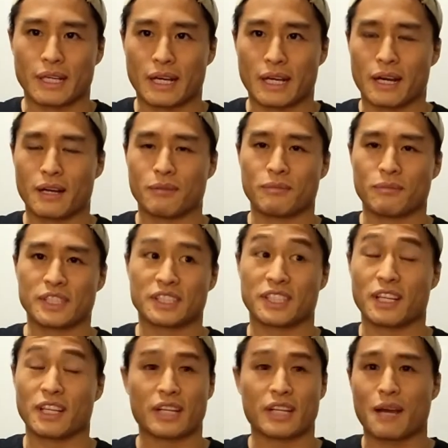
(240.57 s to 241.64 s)
Uh, there's
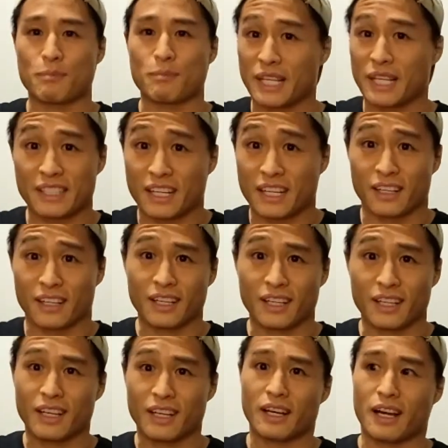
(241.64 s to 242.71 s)
another guy, Mendel,
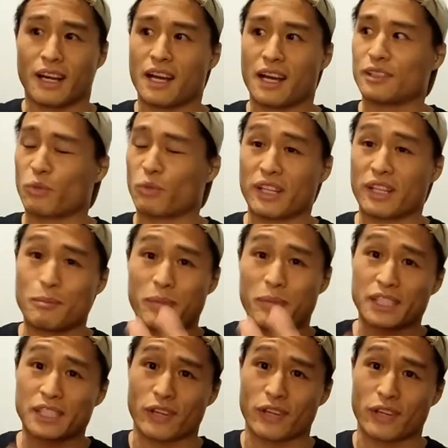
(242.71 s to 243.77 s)
uh, one of the
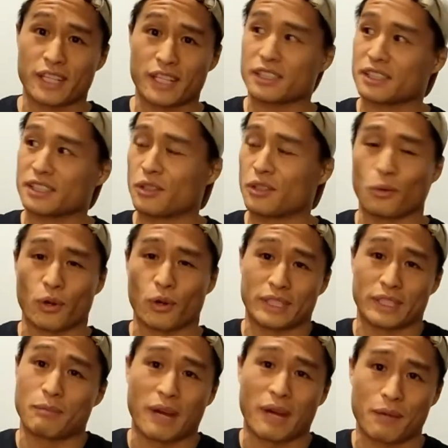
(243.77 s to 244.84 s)
best strikers in the world,
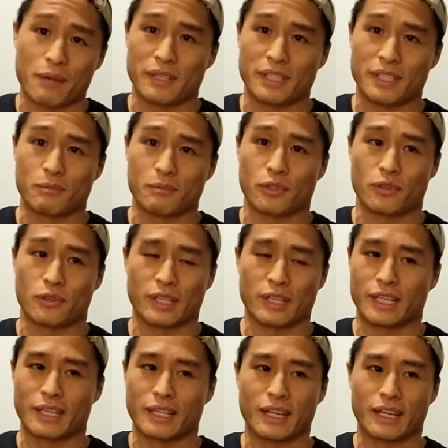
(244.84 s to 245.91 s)
in my opinion, bro.
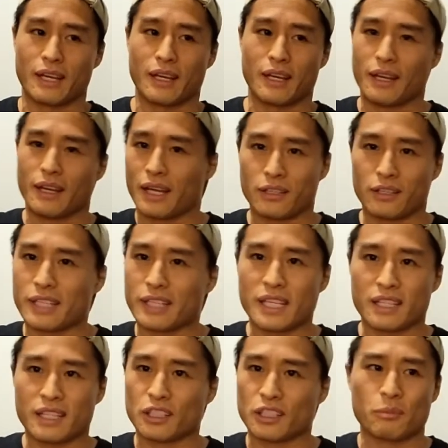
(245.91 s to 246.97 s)
Like, you know, I
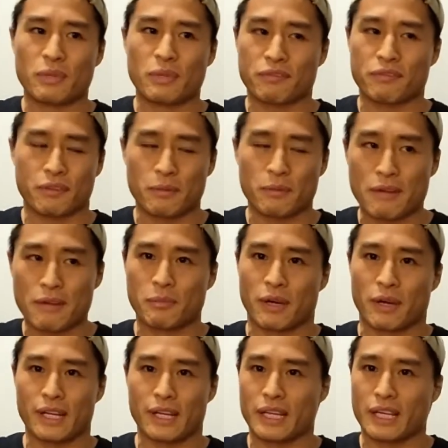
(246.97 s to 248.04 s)
take a little bit from
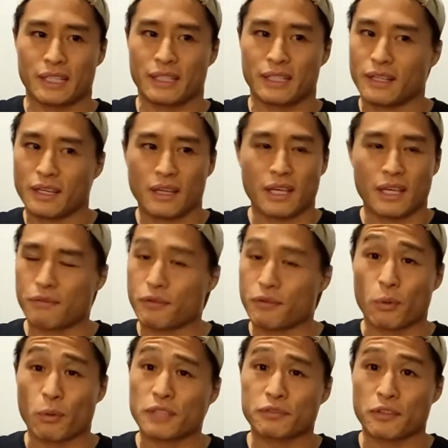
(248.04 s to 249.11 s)
everybody, and if it
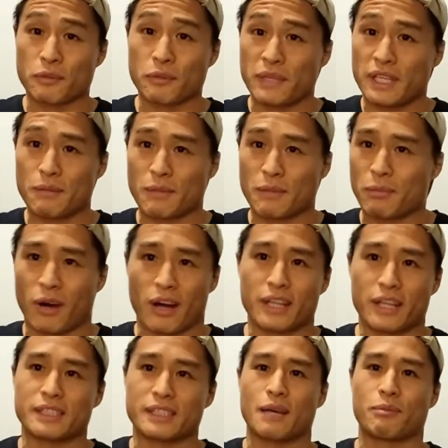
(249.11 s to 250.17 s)
works for me, my body
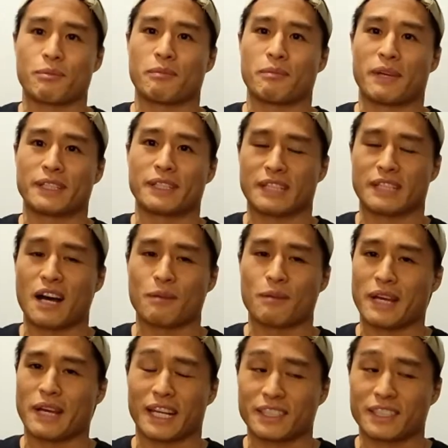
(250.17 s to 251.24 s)
type and my style,
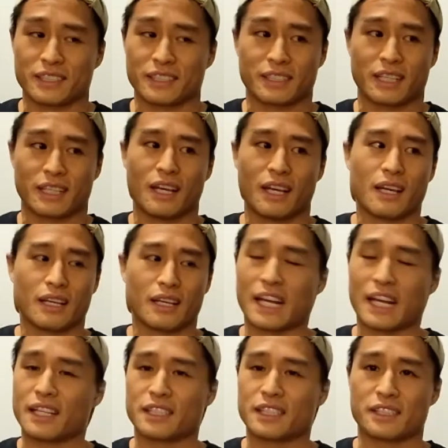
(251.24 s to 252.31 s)
man, I just
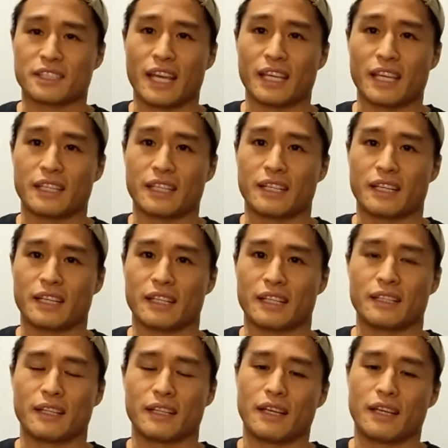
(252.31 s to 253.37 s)
kind of just take it.
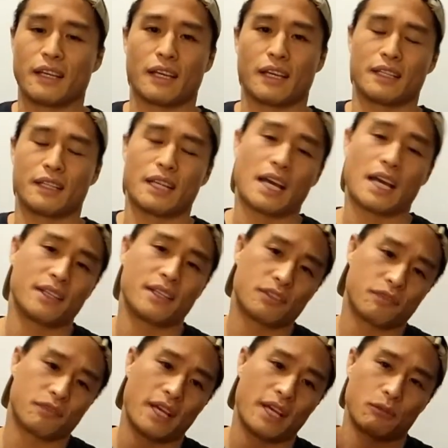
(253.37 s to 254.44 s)
And and yeah, this
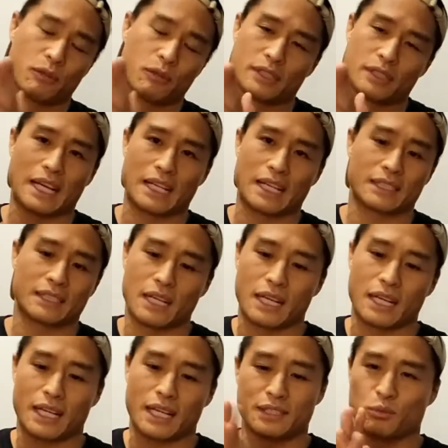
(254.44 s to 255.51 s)
fight was like I said,
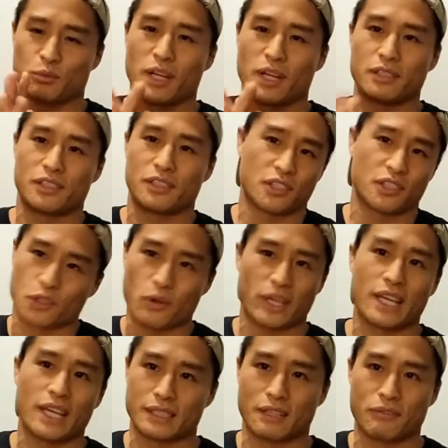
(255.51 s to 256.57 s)
I just wanted to just
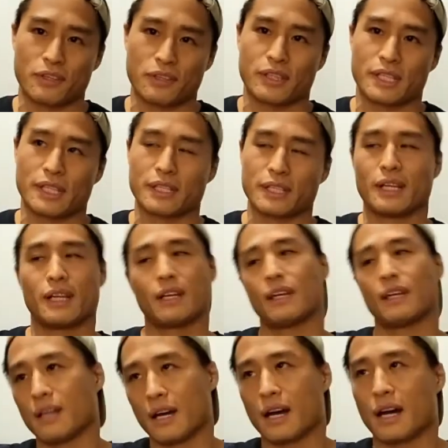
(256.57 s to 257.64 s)
showcase everything.
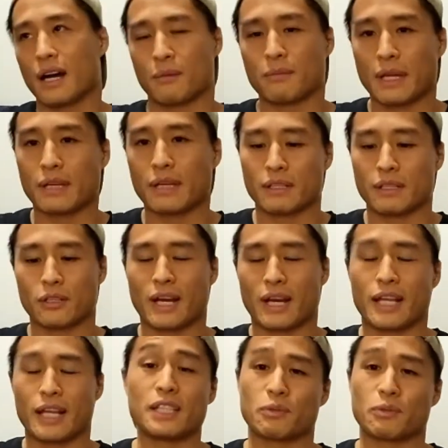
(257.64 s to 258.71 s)
Um, you know, at
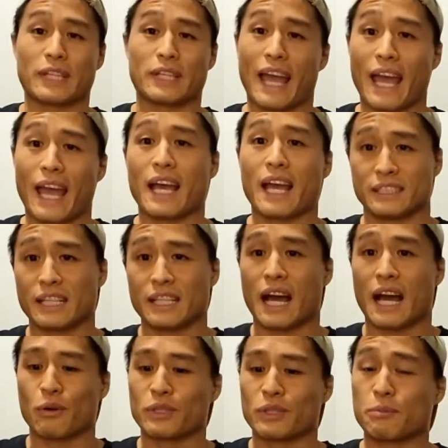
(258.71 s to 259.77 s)
least with the hands, yeah,
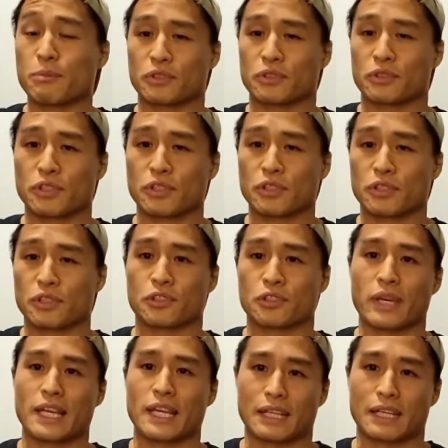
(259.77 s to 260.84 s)
I was able to showcase
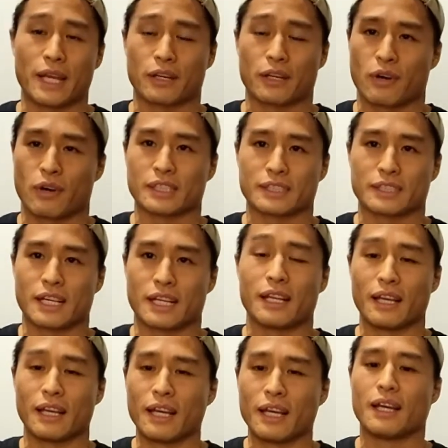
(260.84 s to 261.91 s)
that right cross that
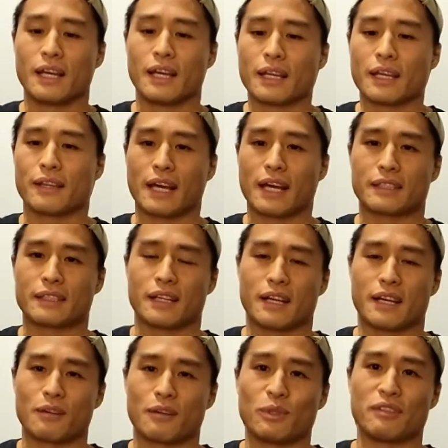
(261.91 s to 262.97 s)
that uh, I
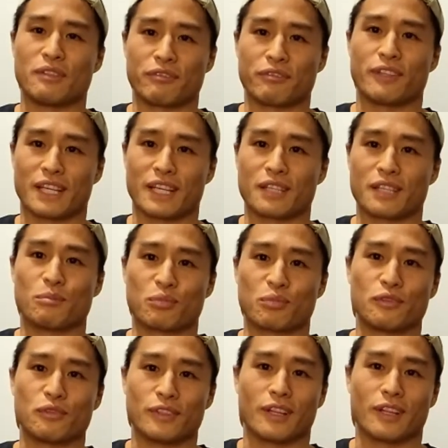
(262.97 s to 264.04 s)
really feel like
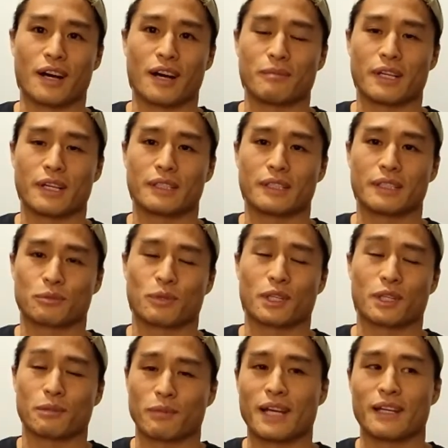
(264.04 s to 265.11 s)
improved a lot, man. It's one
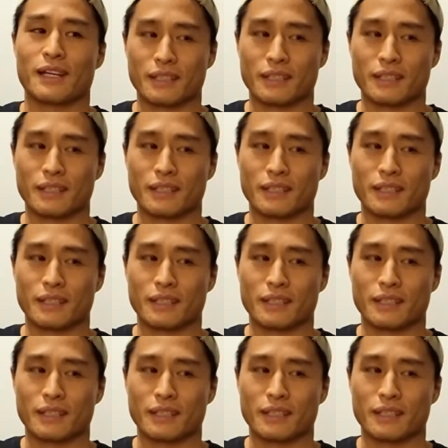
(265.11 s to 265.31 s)
of my